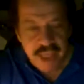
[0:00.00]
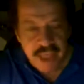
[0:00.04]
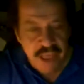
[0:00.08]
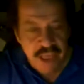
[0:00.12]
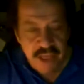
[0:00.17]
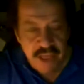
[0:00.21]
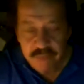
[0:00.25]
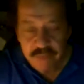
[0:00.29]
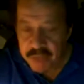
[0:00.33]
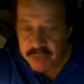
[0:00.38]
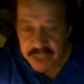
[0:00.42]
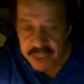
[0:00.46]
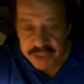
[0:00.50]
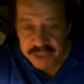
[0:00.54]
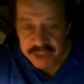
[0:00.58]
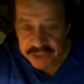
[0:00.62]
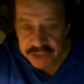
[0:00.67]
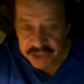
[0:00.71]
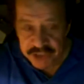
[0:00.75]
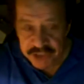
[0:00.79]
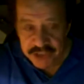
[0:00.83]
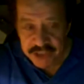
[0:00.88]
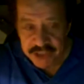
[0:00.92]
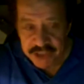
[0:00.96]
it
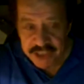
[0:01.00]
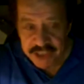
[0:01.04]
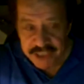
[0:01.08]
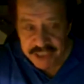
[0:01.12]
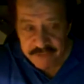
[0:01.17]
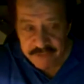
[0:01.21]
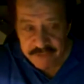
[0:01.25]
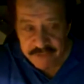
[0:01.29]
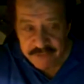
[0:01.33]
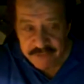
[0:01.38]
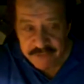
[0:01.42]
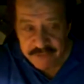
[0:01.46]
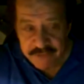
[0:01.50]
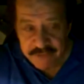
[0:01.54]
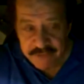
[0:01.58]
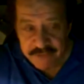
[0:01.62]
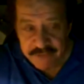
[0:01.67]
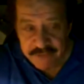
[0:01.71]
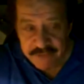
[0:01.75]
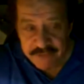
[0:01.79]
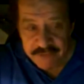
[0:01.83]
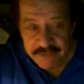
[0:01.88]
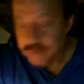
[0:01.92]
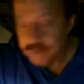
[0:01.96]
makes the
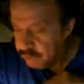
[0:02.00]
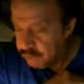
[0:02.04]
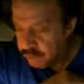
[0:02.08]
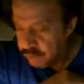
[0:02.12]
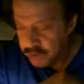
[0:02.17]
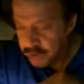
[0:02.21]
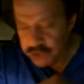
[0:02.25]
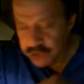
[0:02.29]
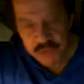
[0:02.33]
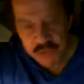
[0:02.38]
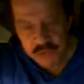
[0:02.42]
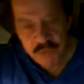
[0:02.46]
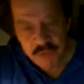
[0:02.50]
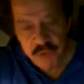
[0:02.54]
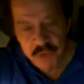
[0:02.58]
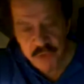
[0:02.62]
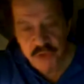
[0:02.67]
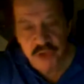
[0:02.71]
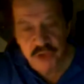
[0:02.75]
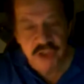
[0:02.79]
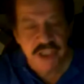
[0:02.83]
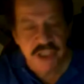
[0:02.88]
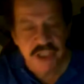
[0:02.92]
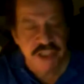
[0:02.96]
final much
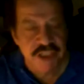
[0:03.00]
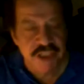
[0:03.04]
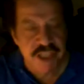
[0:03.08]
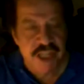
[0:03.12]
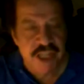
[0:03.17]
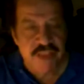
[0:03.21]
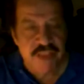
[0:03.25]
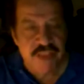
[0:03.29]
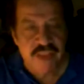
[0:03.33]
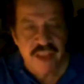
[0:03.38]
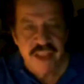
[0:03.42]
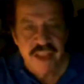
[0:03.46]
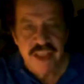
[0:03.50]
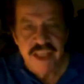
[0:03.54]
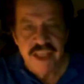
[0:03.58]
smoother. He's not,